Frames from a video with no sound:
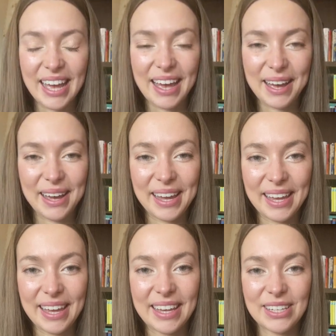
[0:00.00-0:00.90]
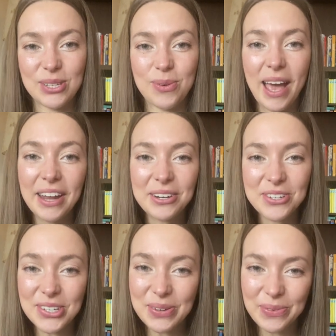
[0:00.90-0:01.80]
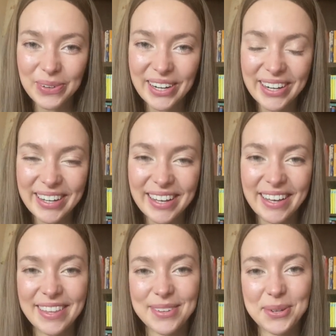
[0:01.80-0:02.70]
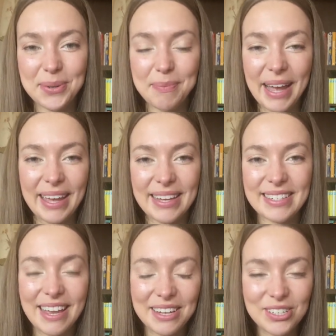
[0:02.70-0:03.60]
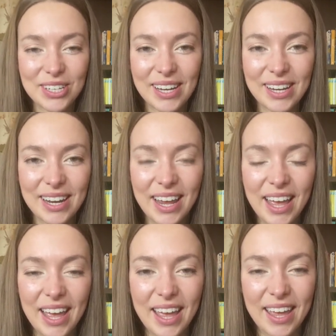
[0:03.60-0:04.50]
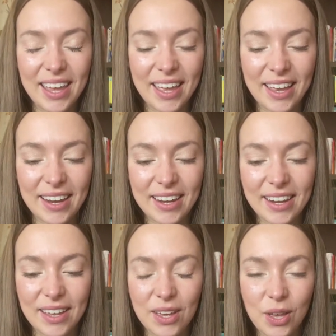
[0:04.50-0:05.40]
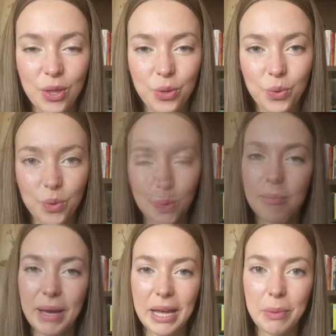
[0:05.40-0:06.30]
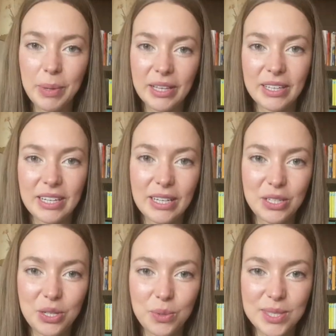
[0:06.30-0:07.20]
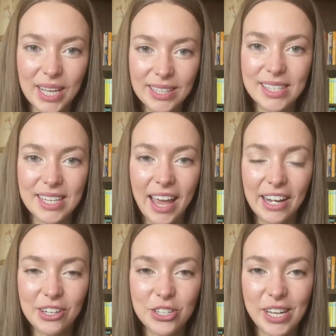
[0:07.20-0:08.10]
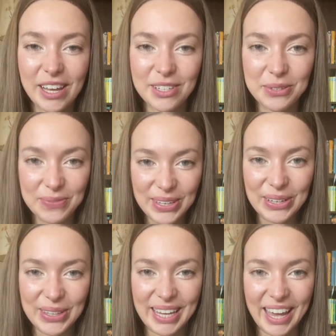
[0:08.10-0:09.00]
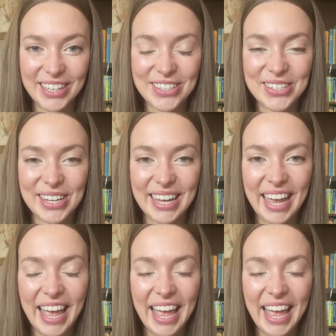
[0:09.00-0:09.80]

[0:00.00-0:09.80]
I do energy work through my intention and through my ability to sense the energy and to feel the energy.